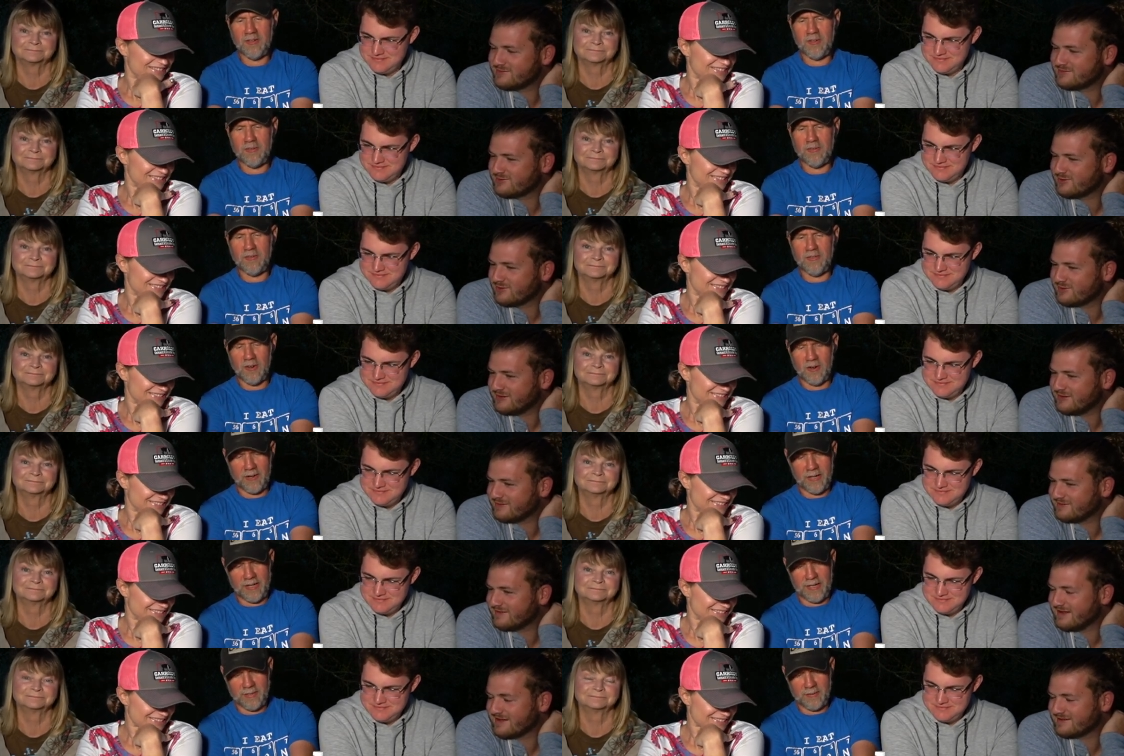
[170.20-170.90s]
Speaker 1: do sardines.
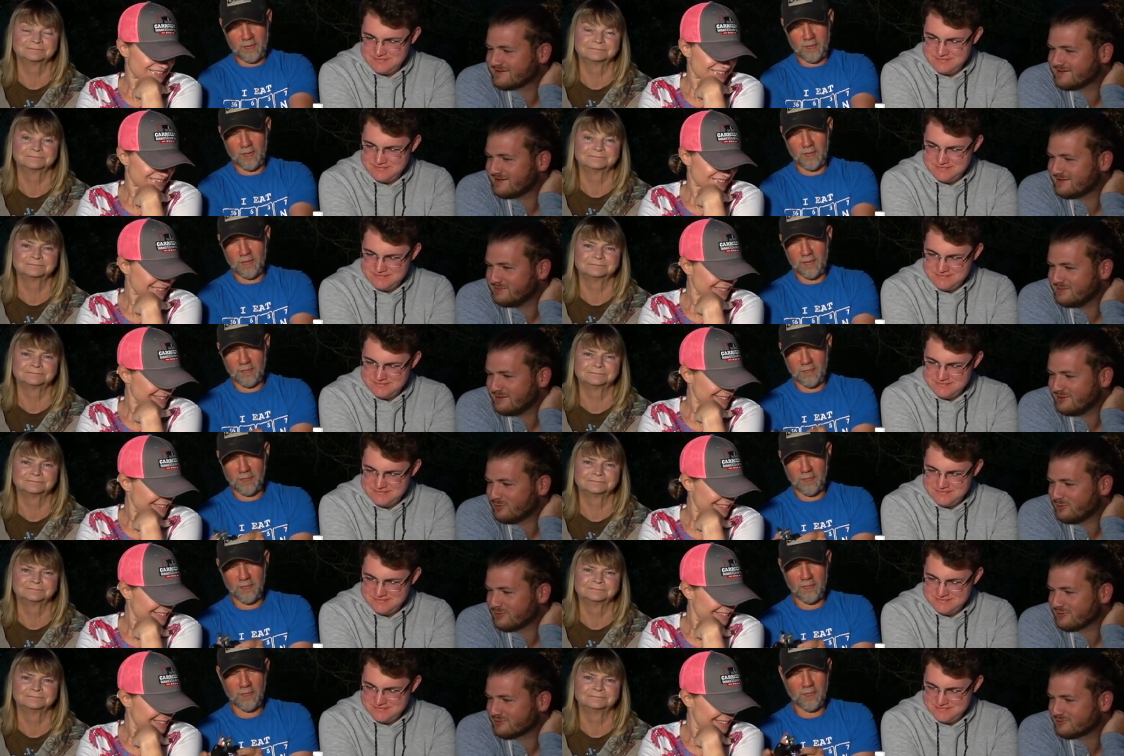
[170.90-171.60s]
sardines. That's gonna be the
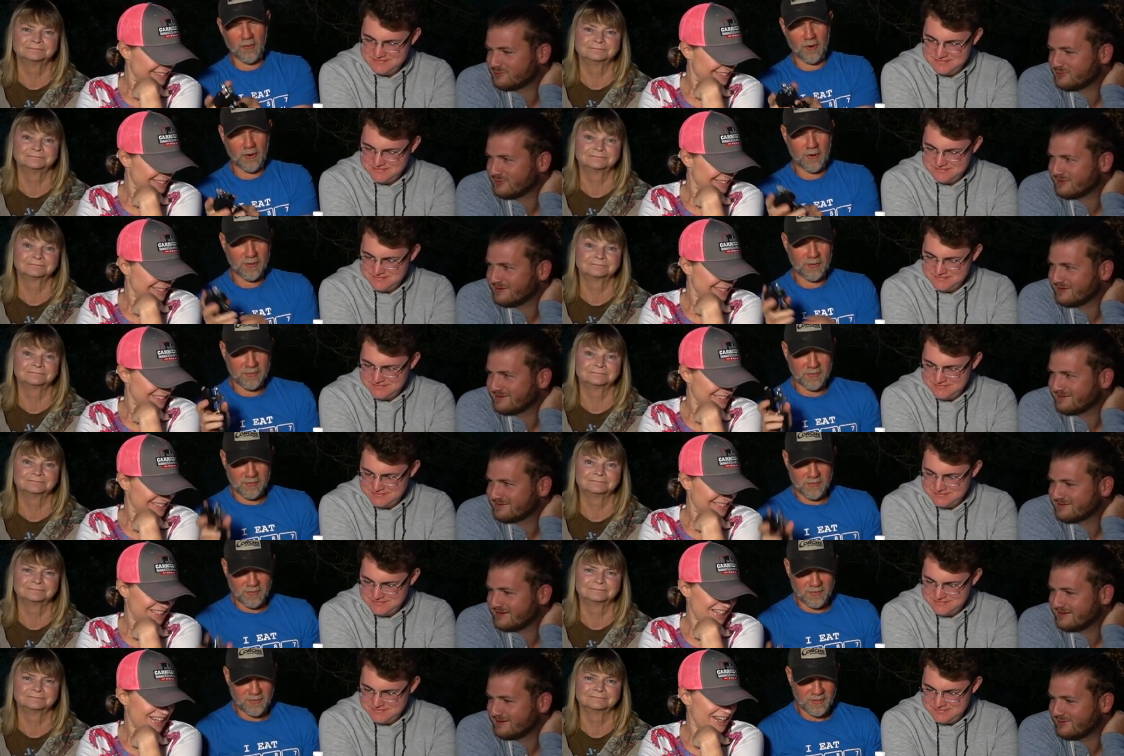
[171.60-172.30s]
worst first. One. Let's
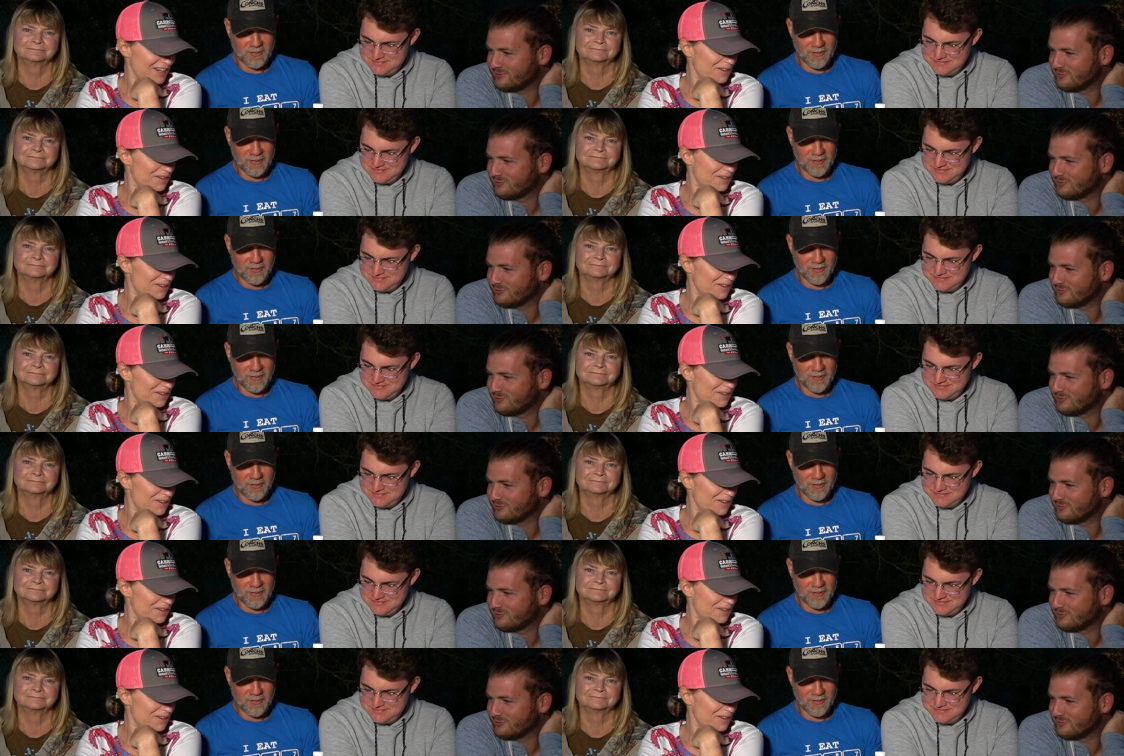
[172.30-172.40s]
get it